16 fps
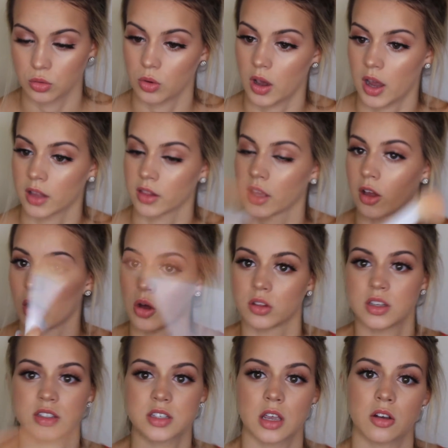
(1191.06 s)
highlight all
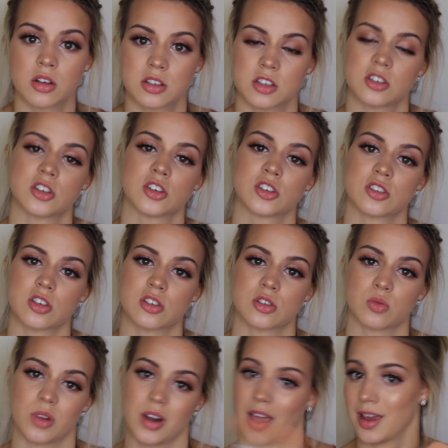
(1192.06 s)
these areas. This is
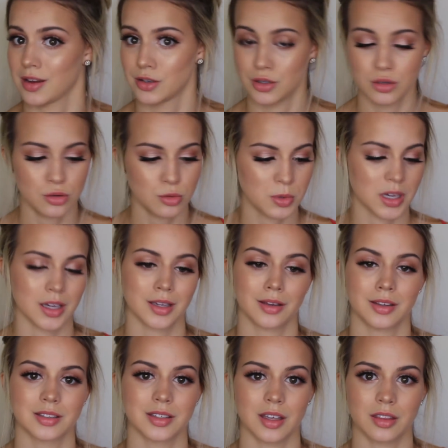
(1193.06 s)
just what I do
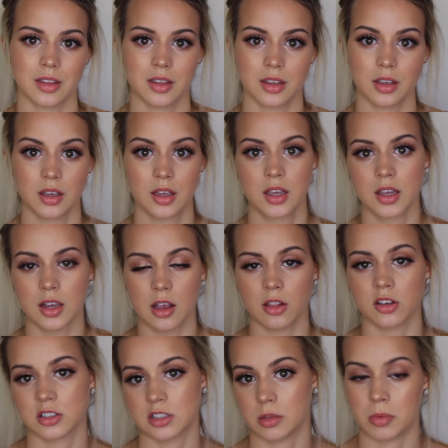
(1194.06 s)
because I think it
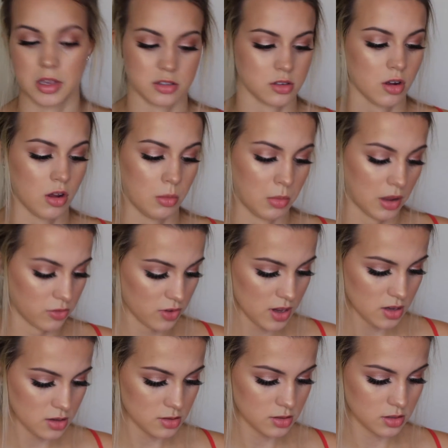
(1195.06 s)
looks the best on my
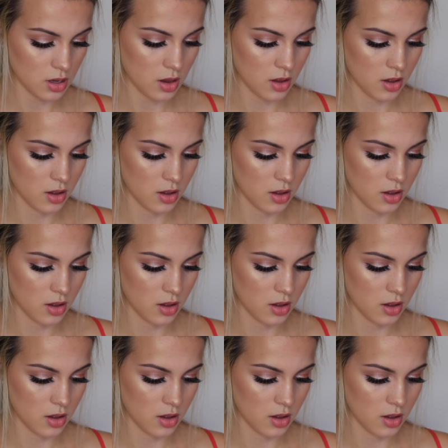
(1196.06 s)
face.